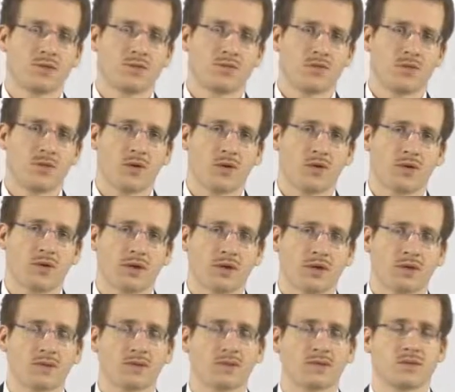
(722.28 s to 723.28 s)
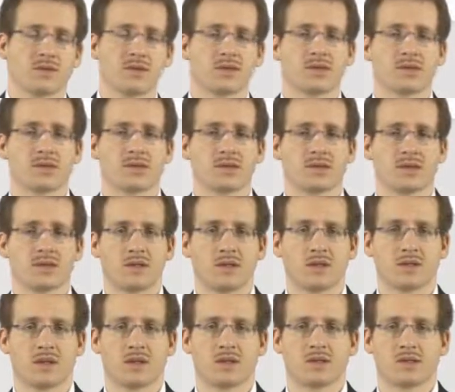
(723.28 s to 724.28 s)
further introduces the
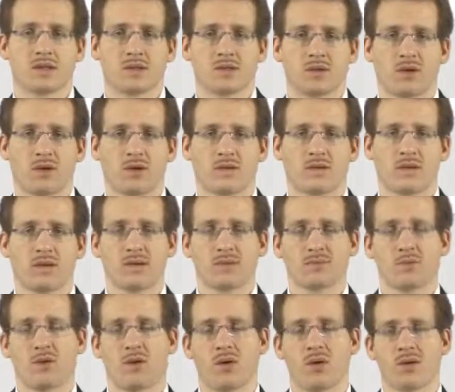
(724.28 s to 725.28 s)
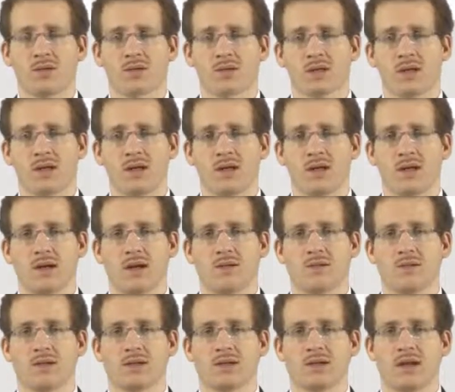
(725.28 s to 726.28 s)
concept of these ports
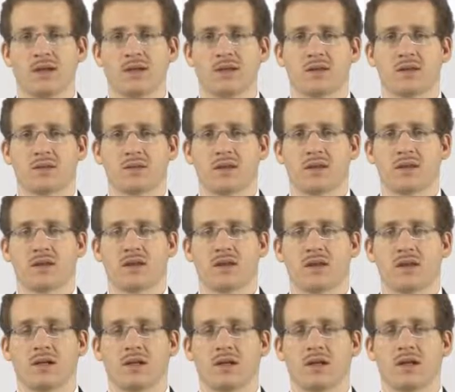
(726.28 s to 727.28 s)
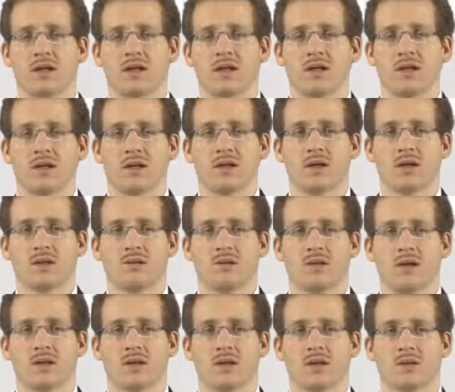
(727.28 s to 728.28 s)
beside the channel idea,
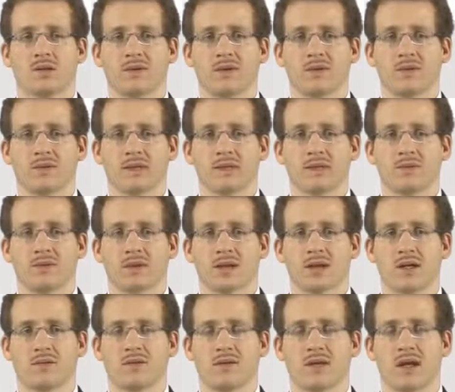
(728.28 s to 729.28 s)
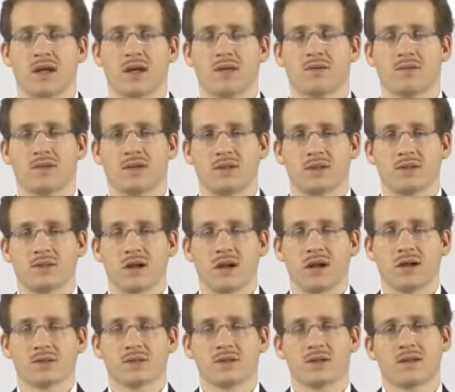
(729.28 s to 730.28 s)
where he says, okay, we have the
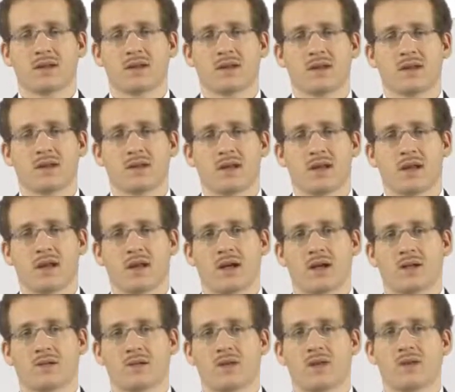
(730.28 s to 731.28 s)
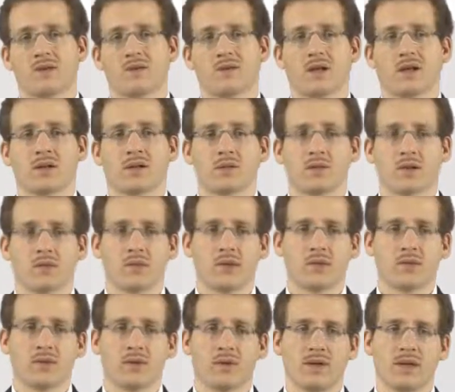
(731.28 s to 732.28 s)
tasks and they can read and write local
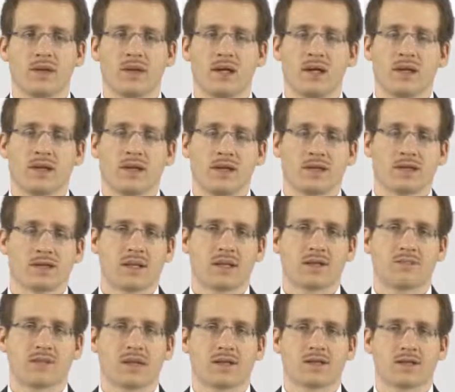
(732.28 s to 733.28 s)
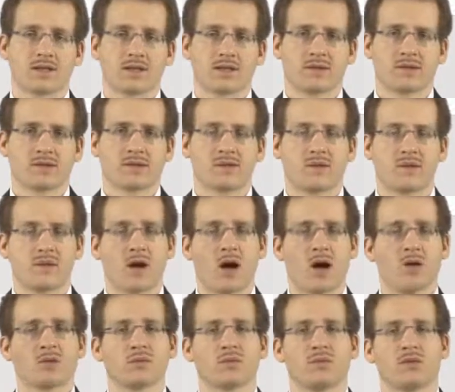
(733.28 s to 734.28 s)
memory. They send messages to
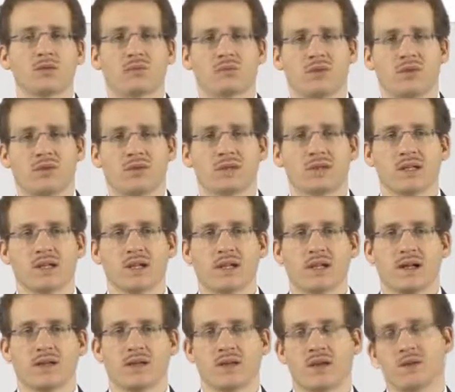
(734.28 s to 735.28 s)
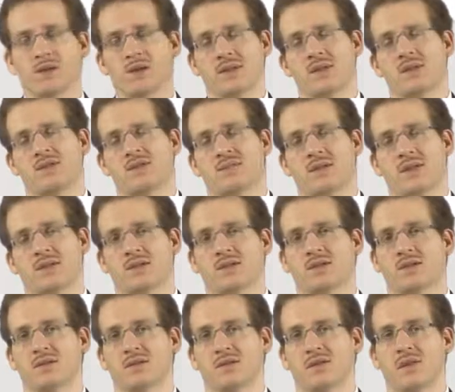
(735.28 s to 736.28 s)
their output ports and they receive
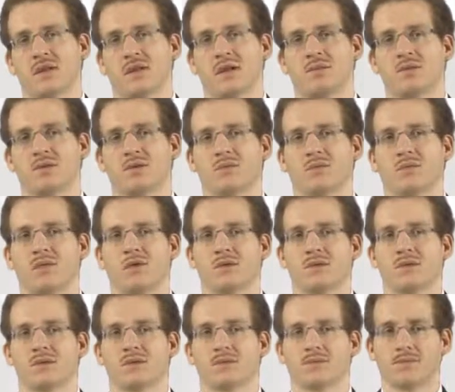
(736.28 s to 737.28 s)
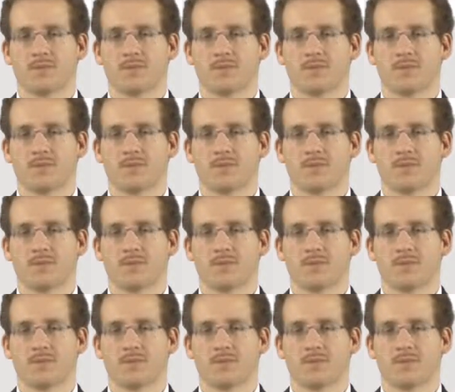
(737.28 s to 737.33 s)
messages on their input ports.